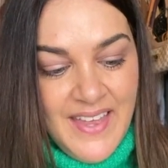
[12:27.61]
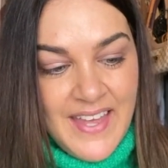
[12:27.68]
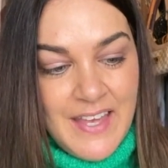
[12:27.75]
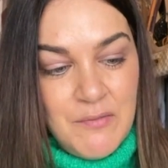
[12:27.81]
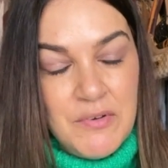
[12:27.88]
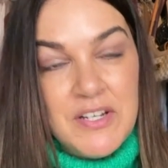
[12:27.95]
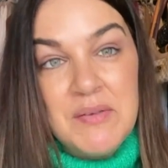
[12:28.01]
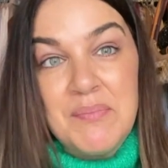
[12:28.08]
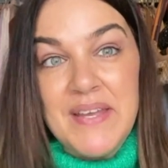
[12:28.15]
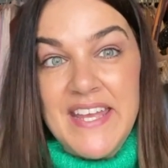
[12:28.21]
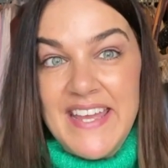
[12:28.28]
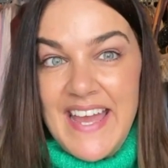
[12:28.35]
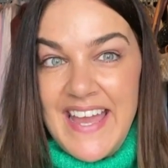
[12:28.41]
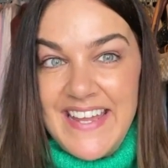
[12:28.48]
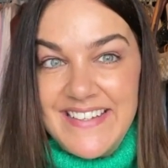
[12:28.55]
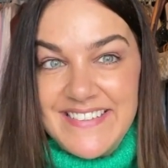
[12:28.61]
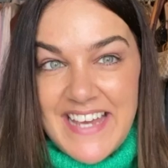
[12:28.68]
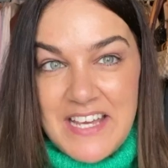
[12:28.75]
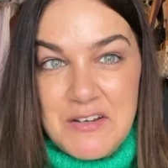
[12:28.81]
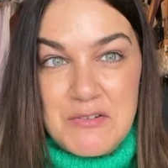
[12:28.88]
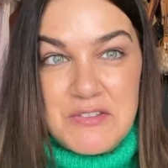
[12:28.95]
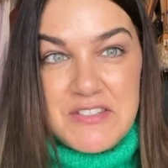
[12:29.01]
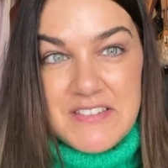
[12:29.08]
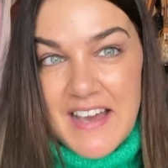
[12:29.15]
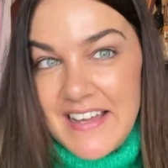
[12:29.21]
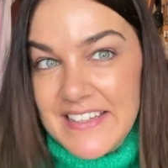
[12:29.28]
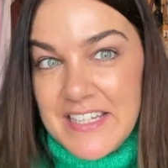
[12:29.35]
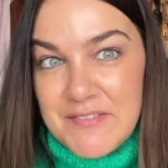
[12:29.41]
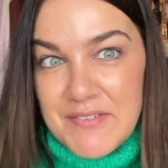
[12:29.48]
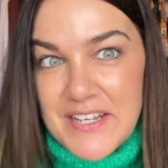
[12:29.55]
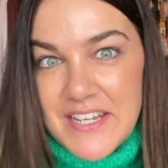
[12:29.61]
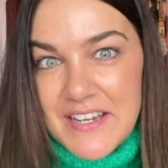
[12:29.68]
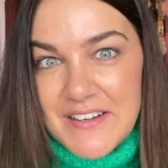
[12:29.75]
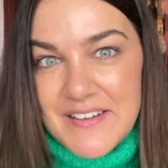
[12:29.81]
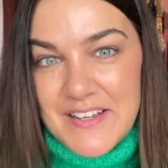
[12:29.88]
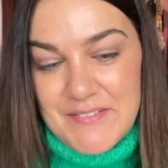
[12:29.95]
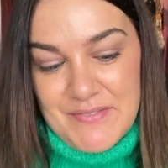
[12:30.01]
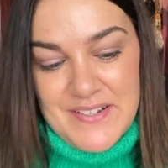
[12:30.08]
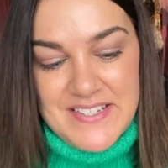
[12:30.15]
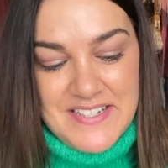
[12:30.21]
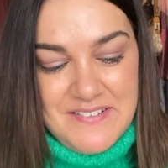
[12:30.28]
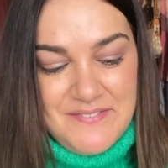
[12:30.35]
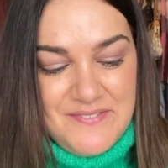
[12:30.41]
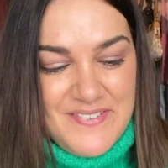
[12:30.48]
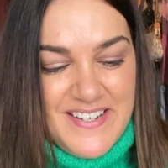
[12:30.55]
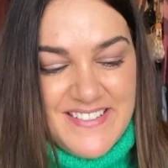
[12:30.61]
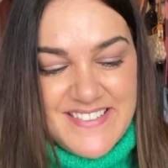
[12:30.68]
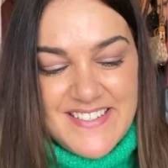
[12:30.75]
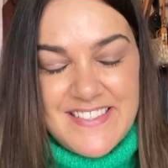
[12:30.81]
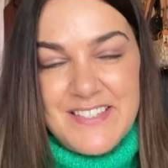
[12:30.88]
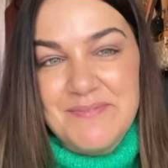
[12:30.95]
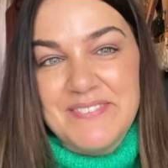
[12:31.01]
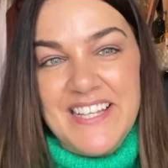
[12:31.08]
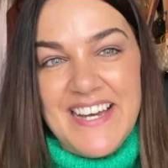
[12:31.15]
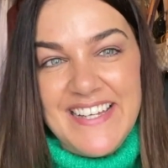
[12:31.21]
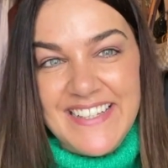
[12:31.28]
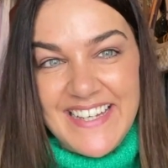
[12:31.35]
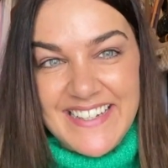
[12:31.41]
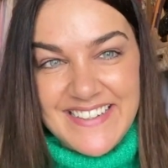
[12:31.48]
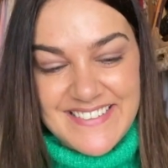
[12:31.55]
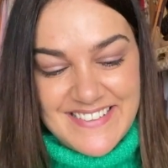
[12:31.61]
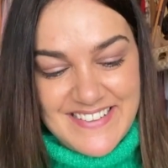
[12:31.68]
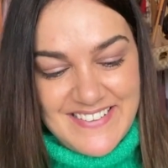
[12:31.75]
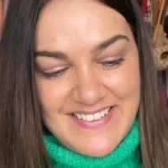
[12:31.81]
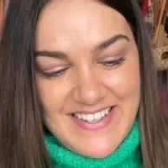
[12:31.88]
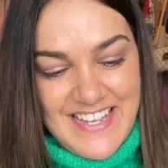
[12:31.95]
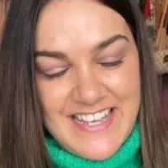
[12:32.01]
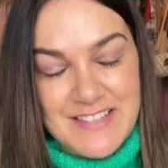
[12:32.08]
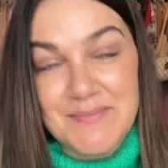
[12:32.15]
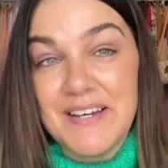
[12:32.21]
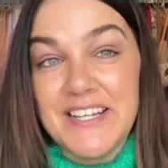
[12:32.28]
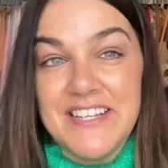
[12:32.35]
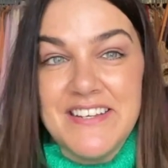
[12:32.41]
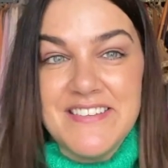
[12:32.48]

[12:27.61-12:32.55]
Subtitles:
It wouldn't be a Dale styling video if we didn't feature some lilac. So here's my new